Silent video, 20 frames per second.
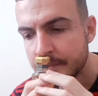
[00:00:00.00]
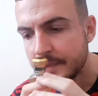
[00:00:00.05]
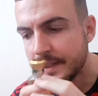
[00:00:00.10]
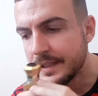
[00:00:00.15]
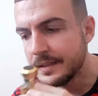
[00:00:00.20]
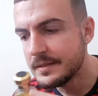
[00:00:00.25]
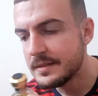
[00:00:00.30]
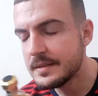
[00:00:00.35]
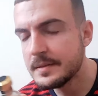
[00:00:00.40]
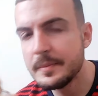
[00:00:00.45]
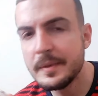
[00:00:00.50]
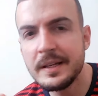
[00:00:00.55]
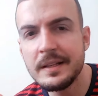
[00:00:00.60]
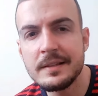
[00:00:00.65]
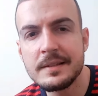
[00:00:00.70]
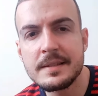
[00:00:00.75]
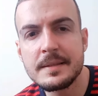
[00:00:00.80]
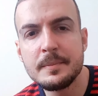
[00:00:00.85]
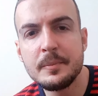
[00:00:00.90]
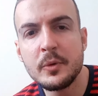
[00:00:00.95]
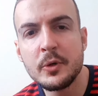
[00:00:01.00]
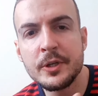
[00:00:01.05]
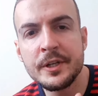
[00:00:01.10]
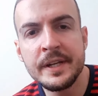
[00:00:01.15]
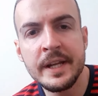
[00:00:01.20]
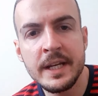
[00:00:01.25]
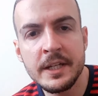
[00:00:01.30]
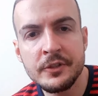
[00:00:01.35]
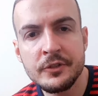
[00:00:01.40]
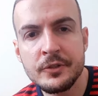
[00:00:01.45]
It smells more
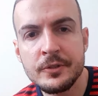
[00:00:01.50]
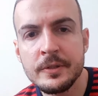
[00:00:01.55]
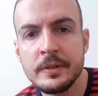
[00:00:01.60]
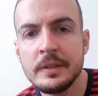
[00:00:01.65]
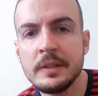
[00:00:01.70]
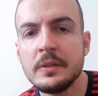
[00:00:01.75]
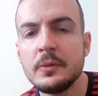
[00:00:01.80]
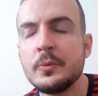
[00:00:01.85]
natural,